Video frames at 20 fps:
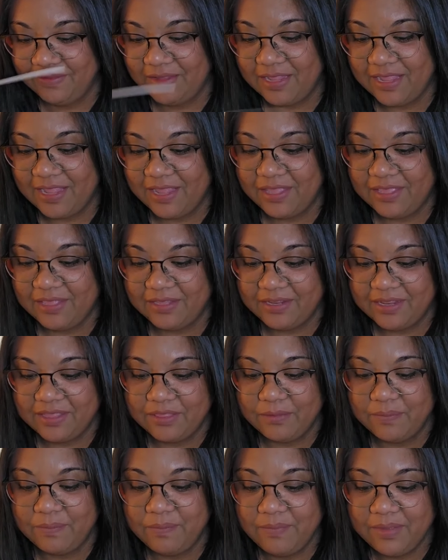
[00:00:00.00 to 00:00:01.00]
And
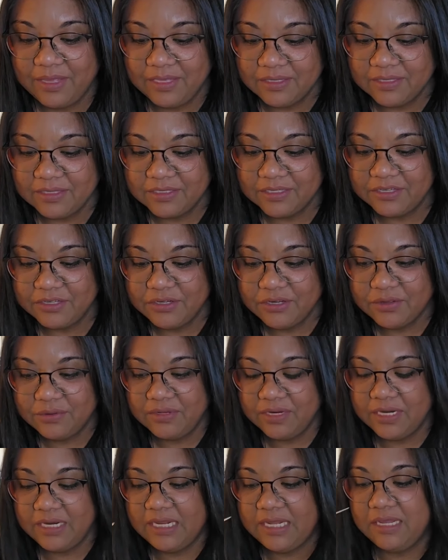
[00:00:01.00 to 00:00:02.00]
the mint
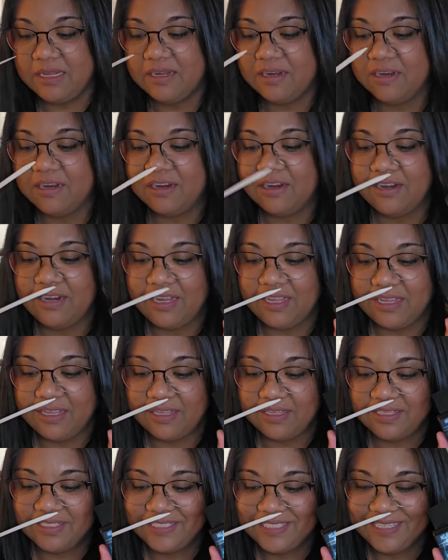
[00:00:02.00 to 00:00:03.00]
note in here
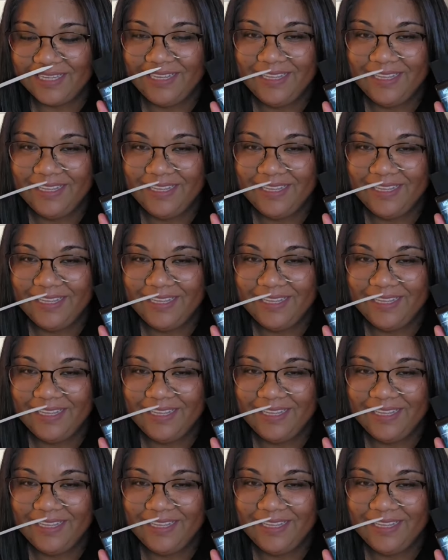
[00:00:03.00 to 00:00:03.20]
is